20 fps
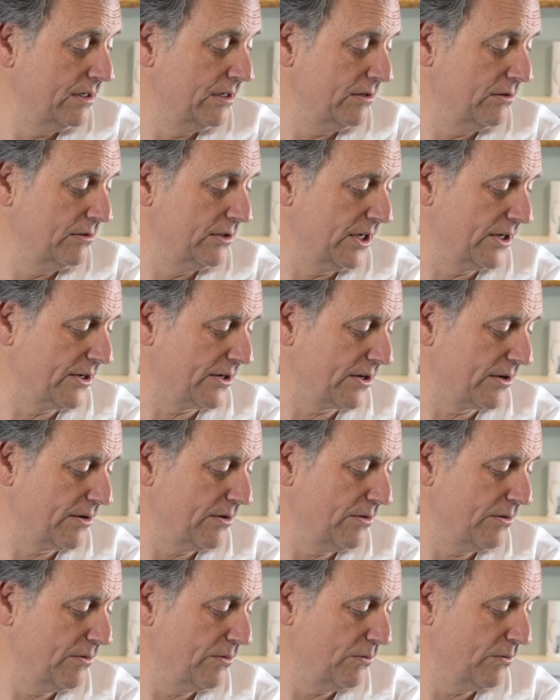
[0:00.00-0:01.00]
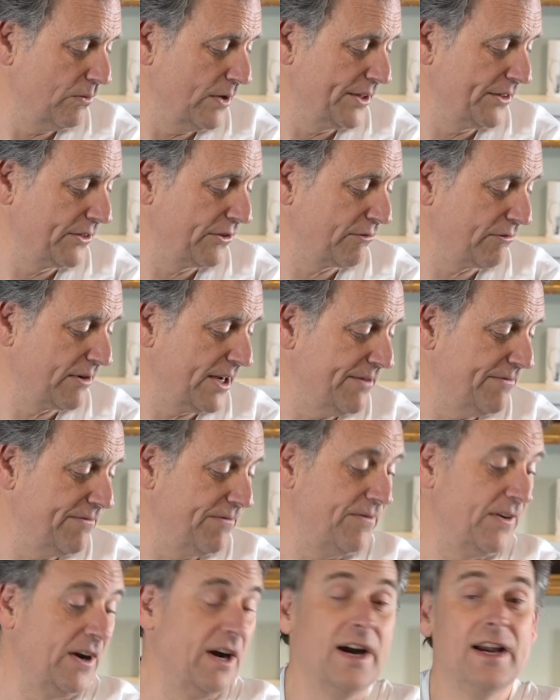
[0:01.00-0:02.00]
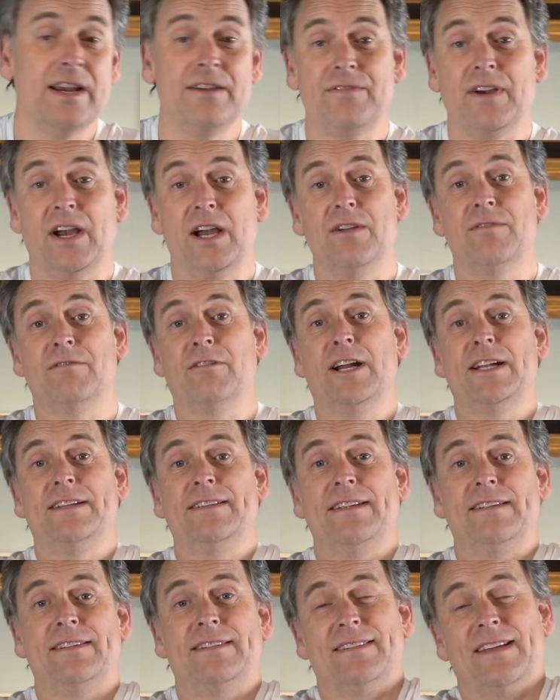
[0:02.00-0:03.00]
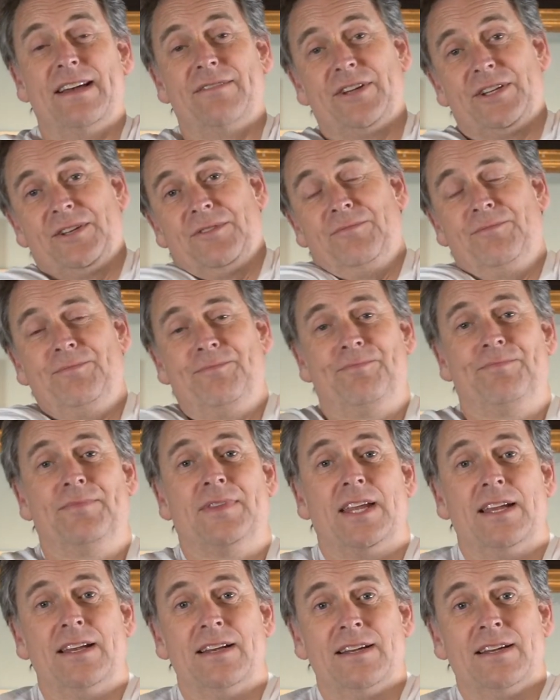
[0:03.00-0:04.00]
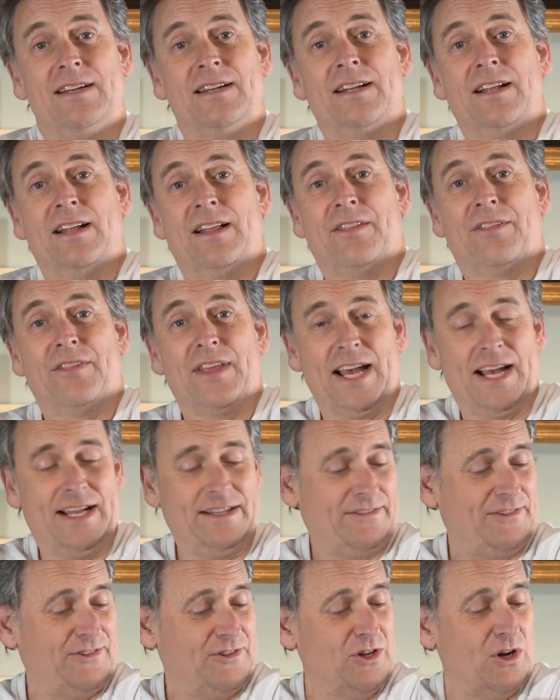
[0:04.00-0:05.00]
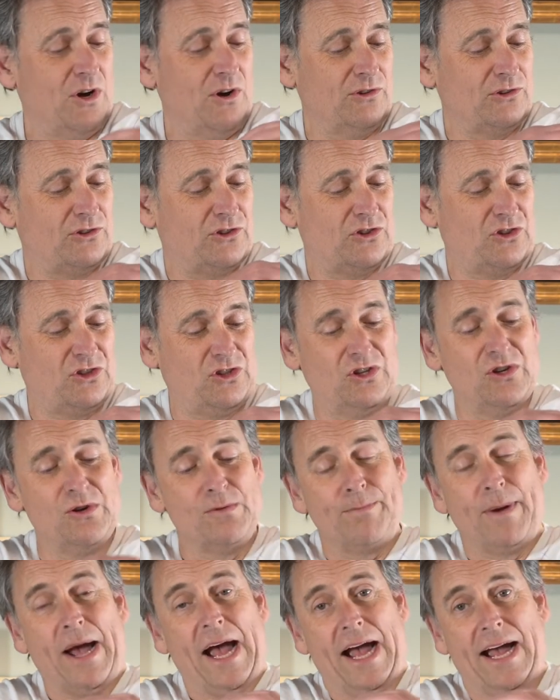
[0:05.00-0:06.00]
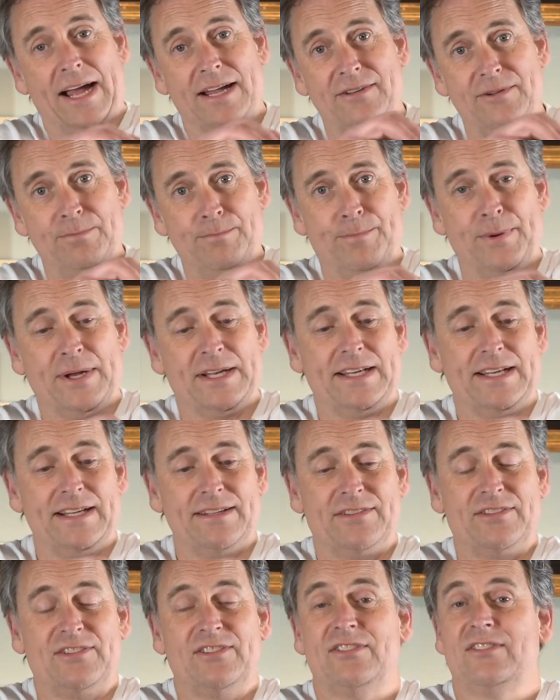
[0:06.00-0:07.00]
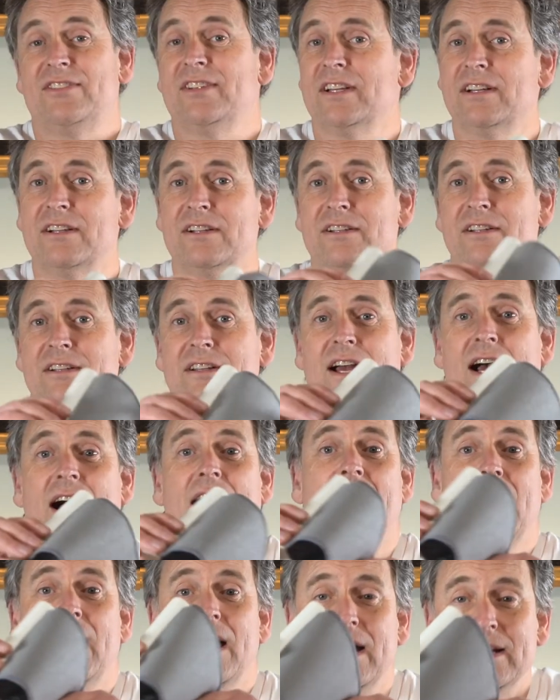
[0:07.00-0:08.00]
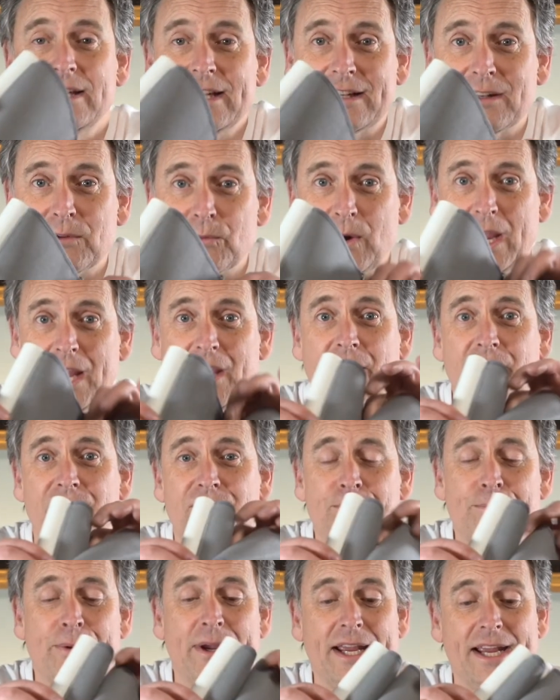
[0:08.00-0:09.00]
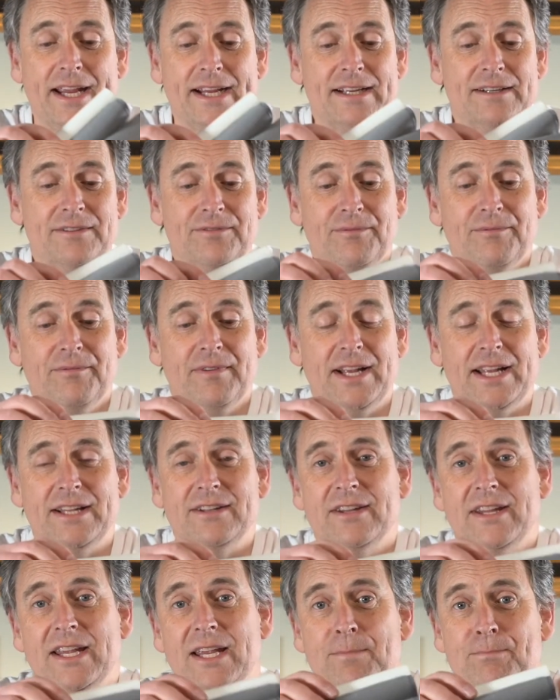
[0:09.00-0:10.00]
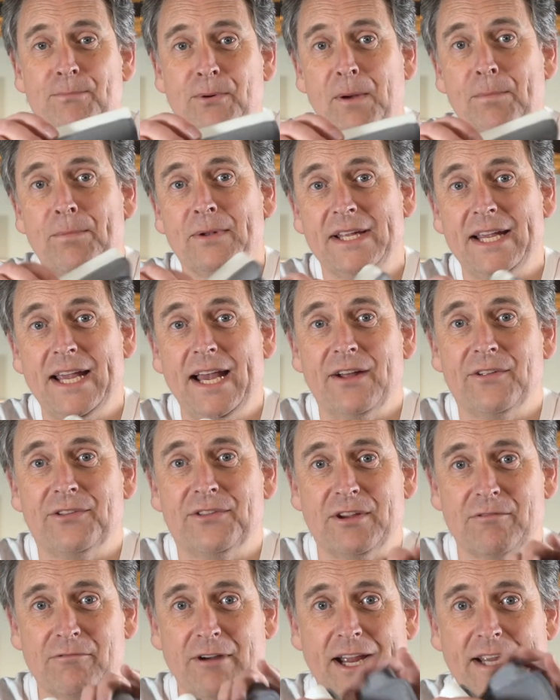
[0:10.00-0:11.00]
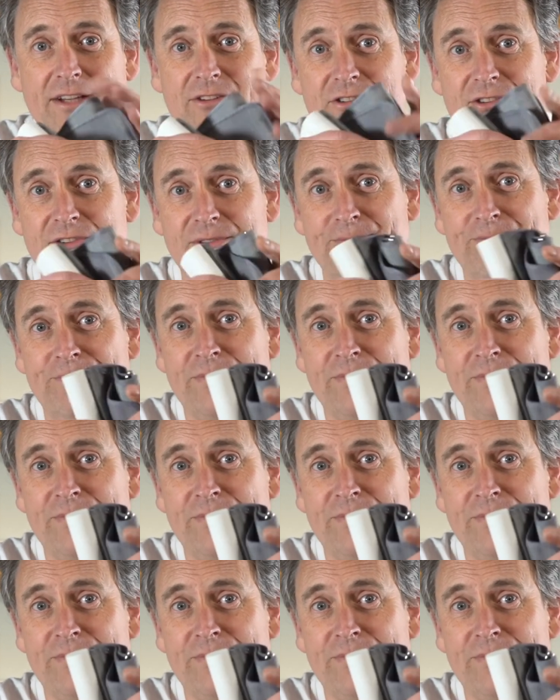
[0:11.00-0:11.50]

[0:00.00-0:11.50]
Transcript: Oh look, 135 over 87. That's not too bad, but it's still uh, a little way off being in the properly healthy range.